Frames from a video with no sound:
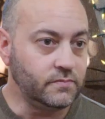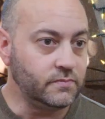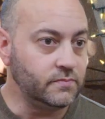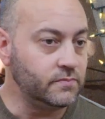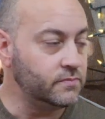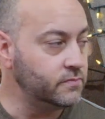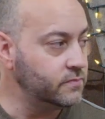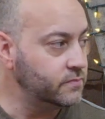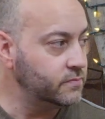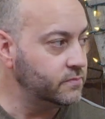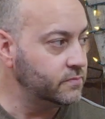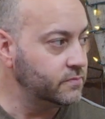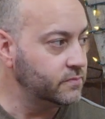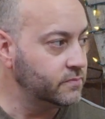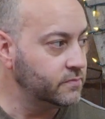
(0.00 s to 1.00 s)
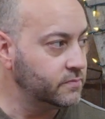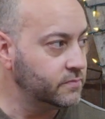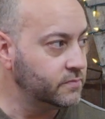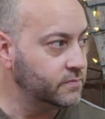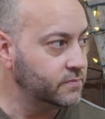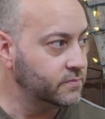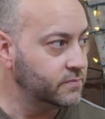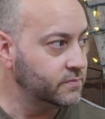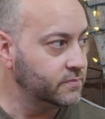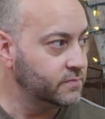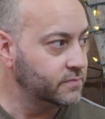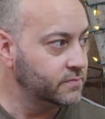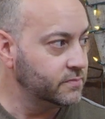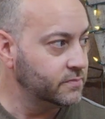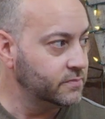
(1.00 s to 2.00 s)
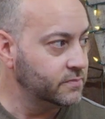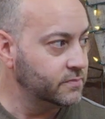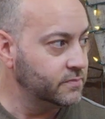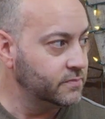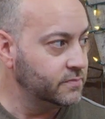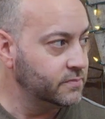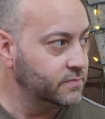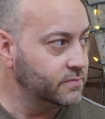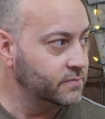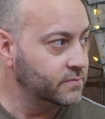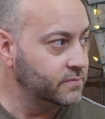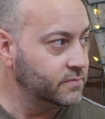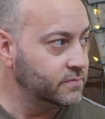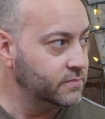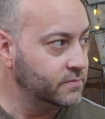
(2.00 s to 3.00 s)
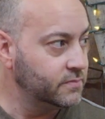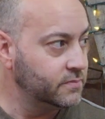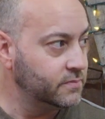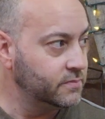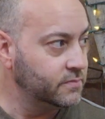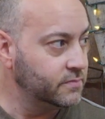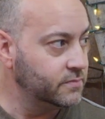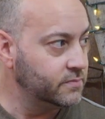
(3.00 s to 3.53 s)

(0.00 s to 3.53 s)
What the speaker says: (not speaking)